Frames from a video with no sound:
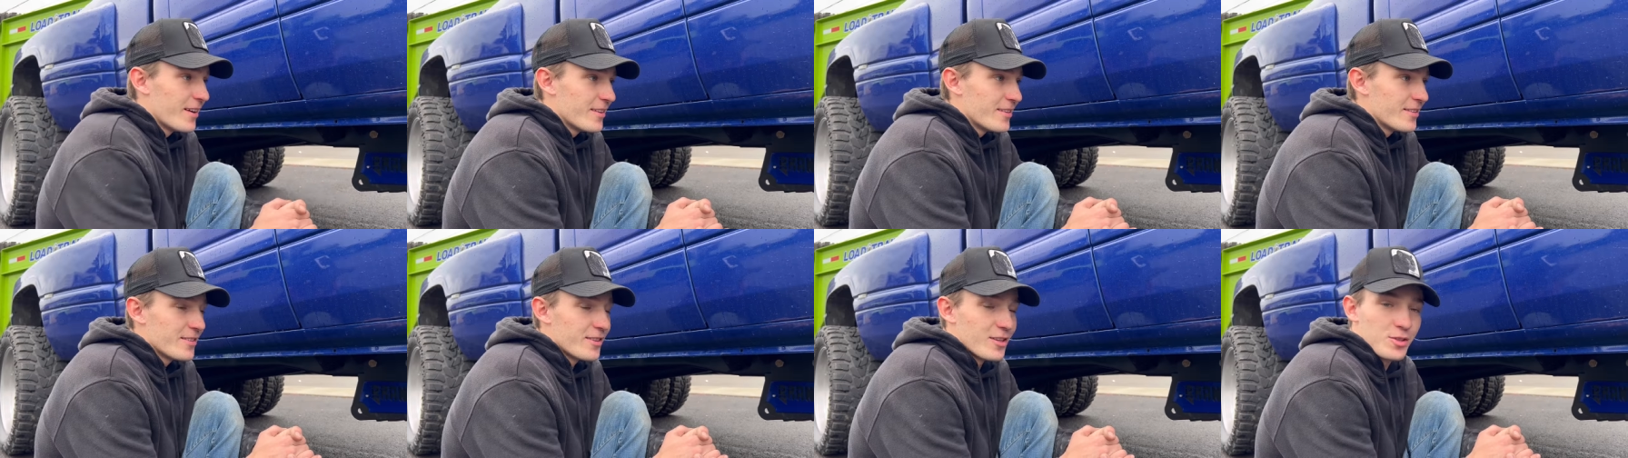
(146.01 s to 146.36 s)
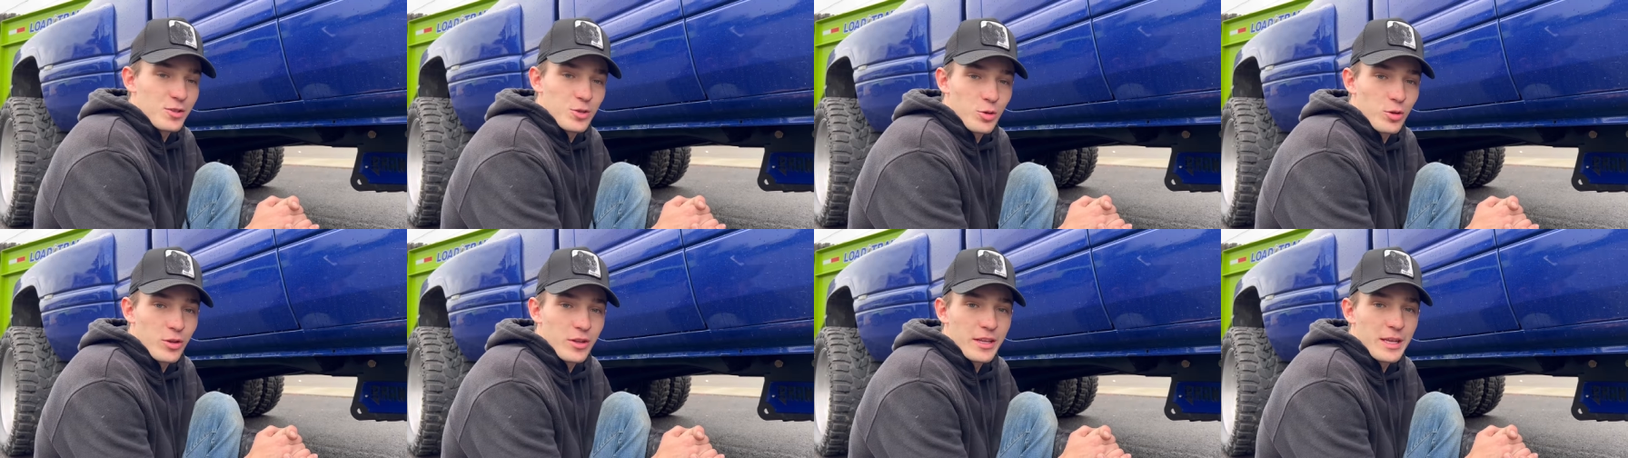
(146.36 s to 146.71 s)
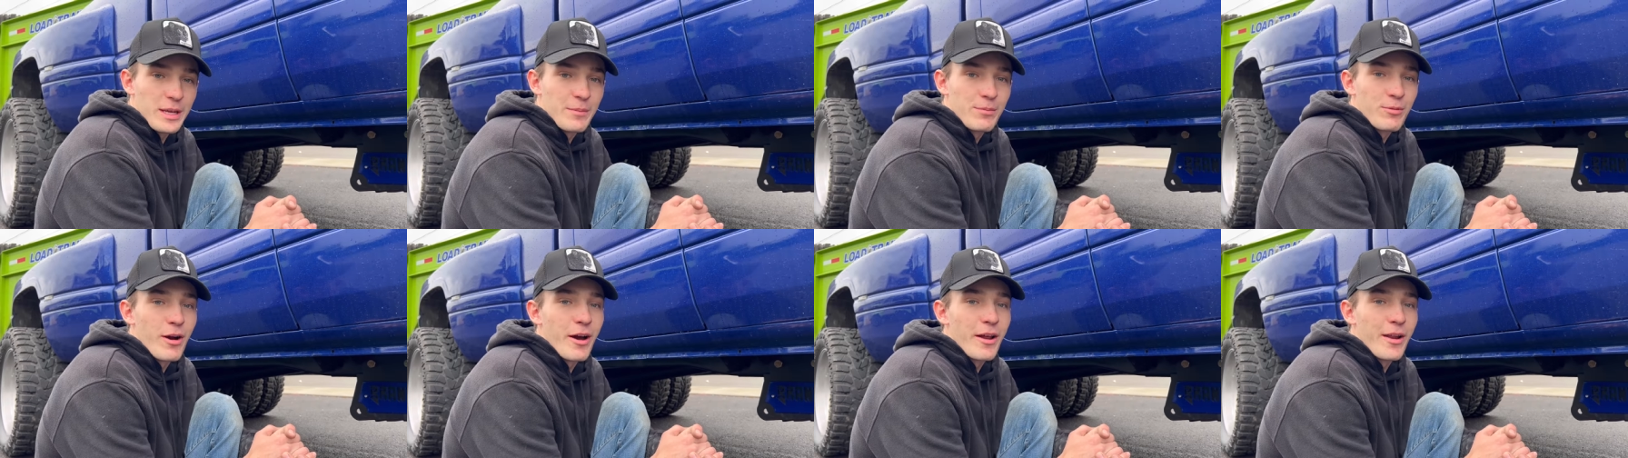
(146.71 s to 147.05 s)
The dually he
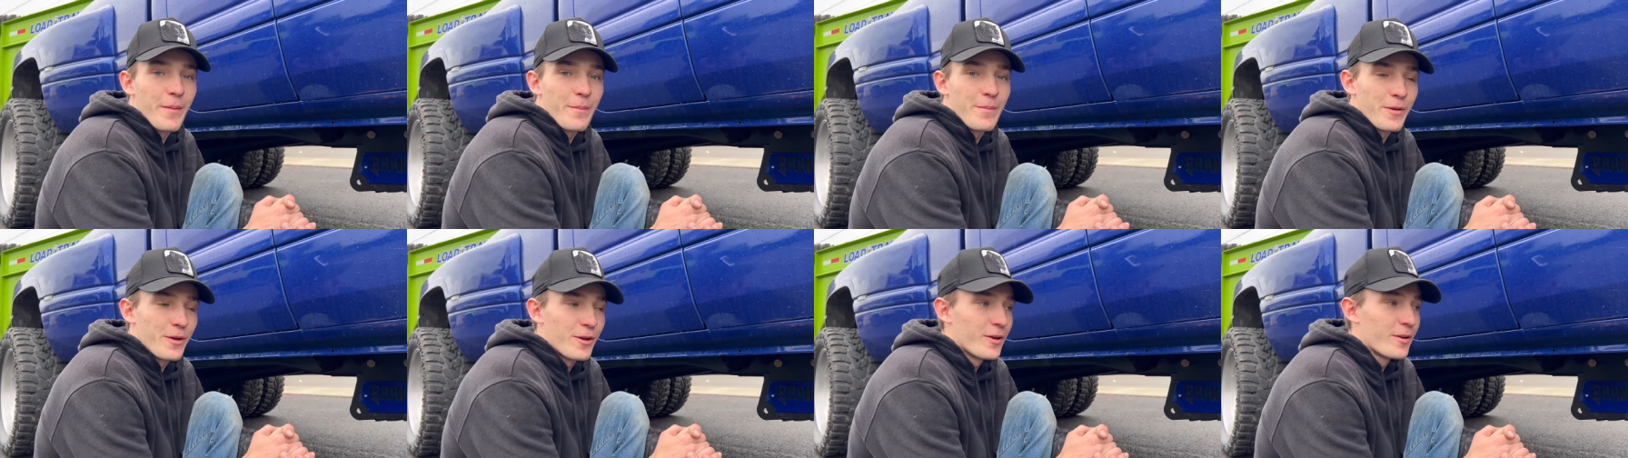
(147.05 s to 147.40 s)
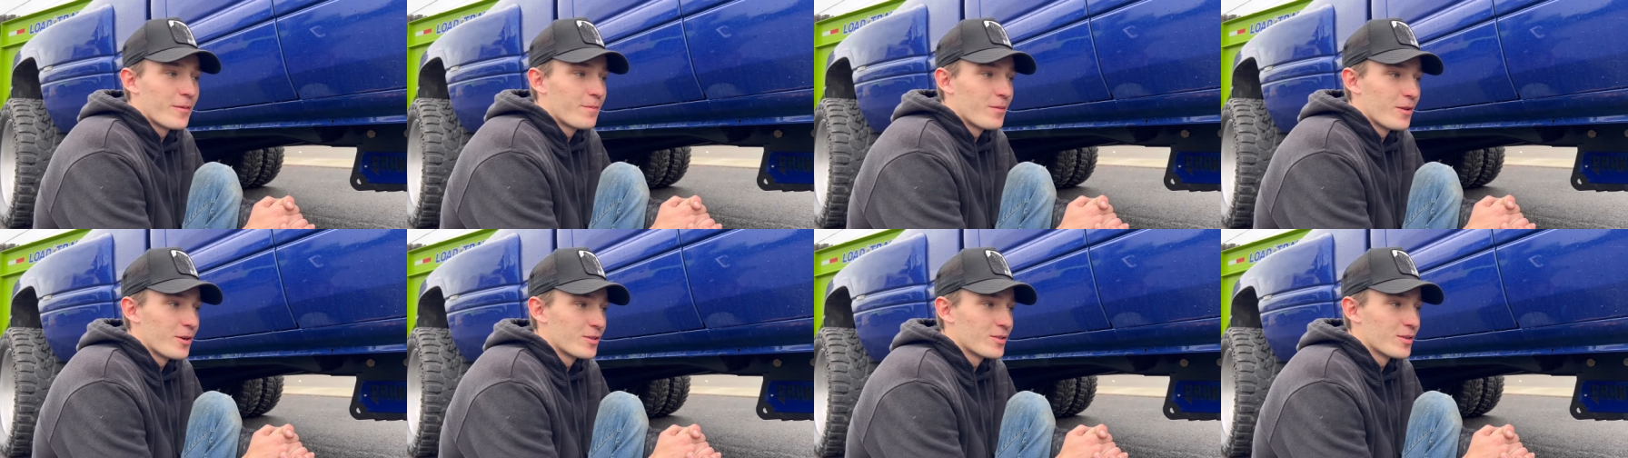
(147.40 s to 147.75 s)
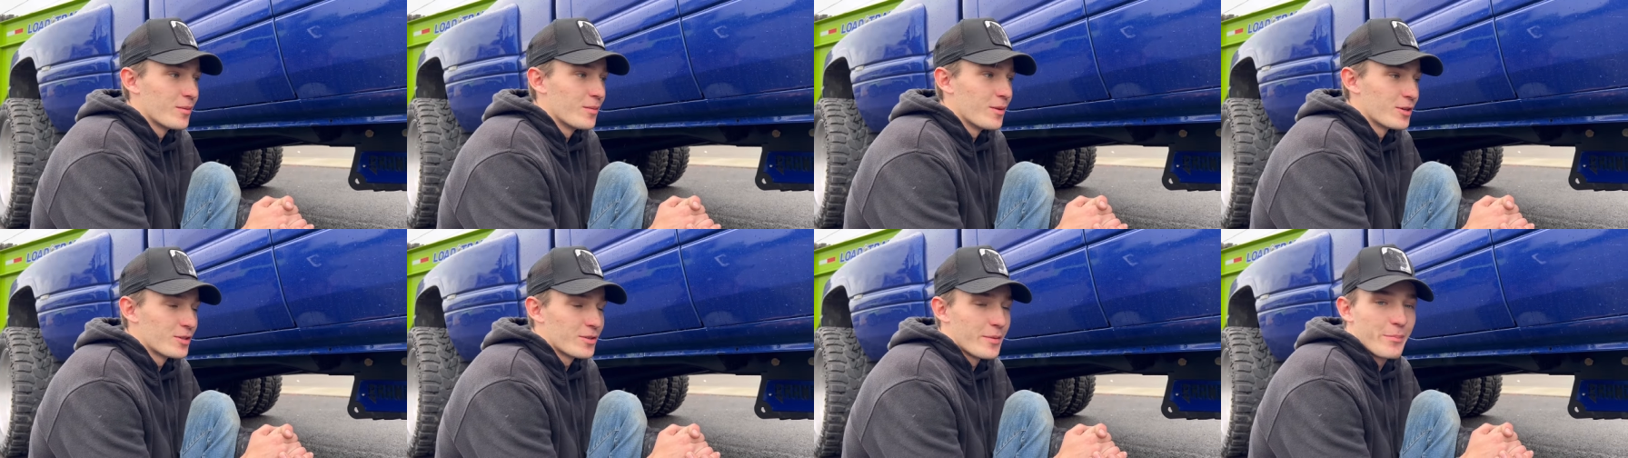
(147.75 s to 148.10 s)
brought up here, there's some
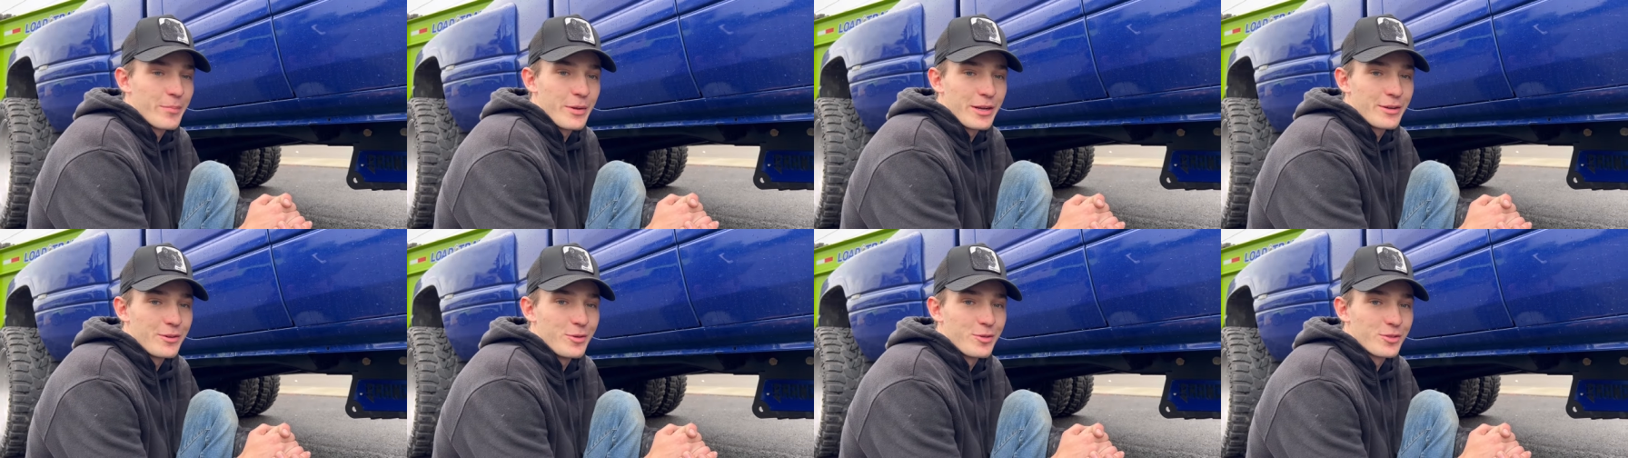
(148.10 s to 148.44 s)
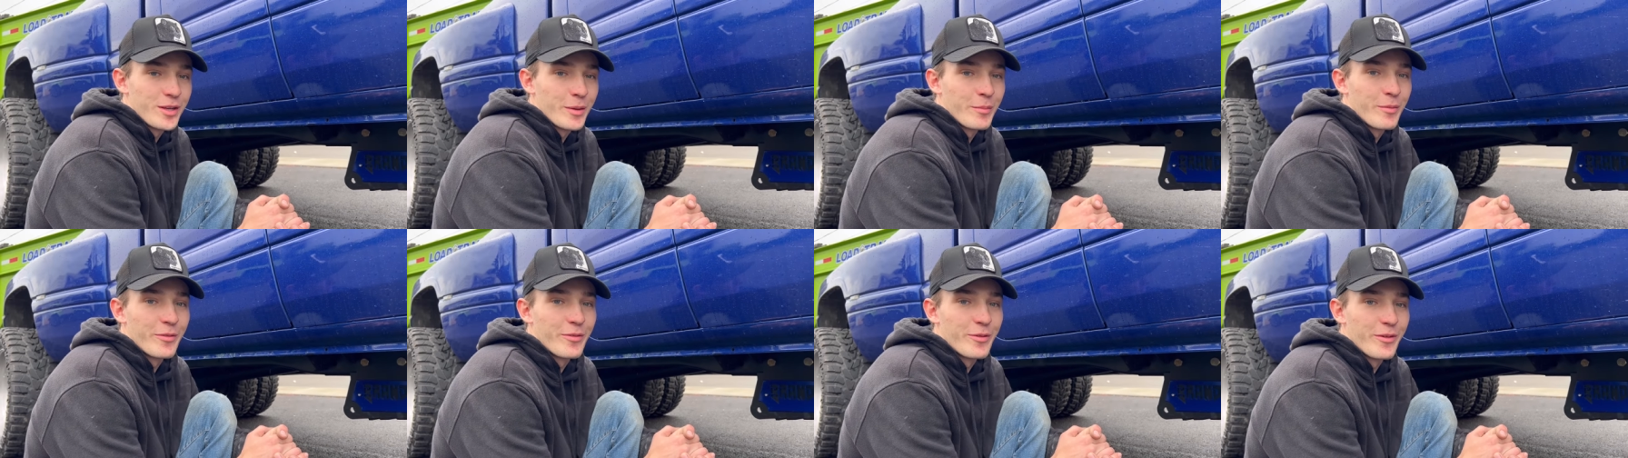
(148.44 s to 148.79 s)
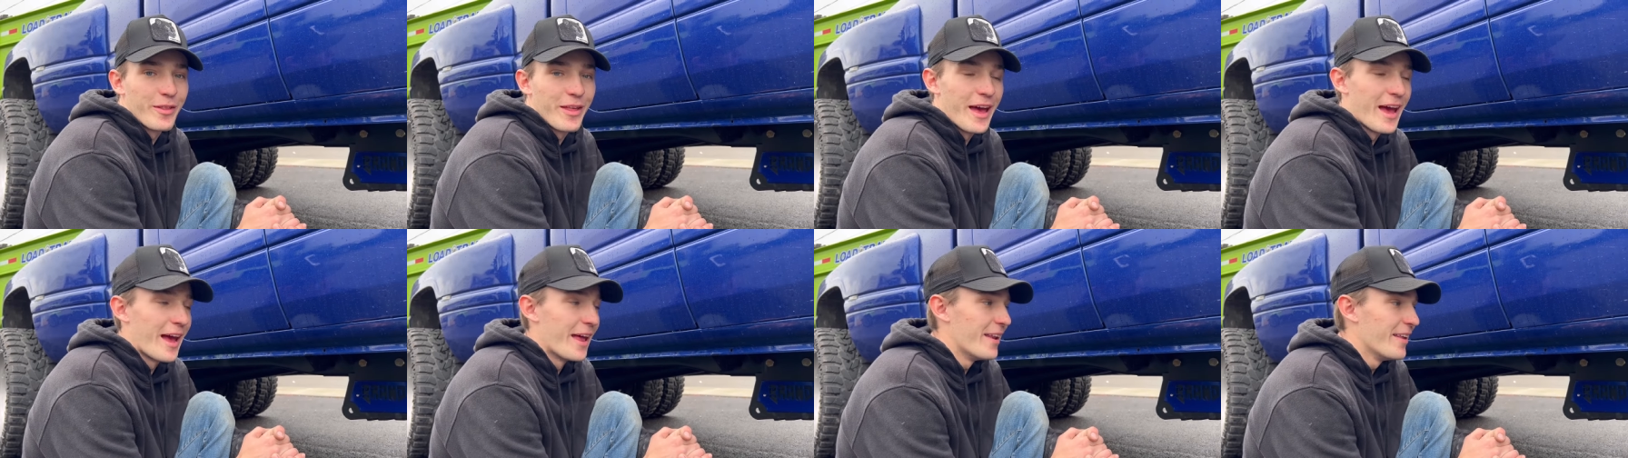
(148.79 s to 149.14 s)
there's some big news coming for
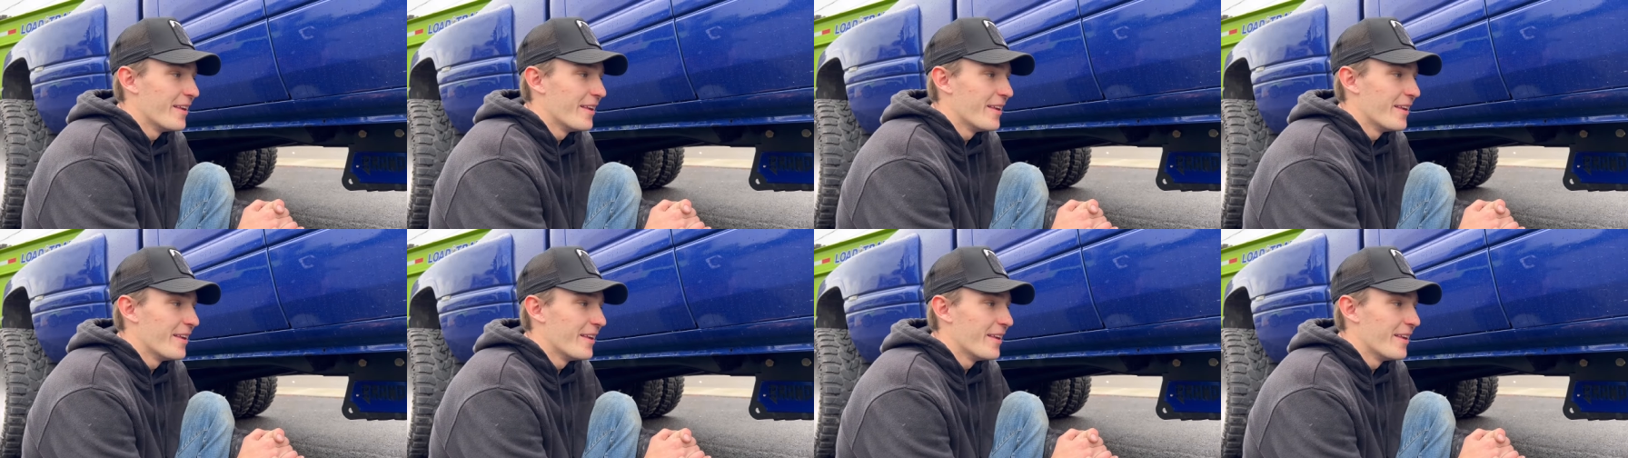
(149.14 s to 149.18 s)
that.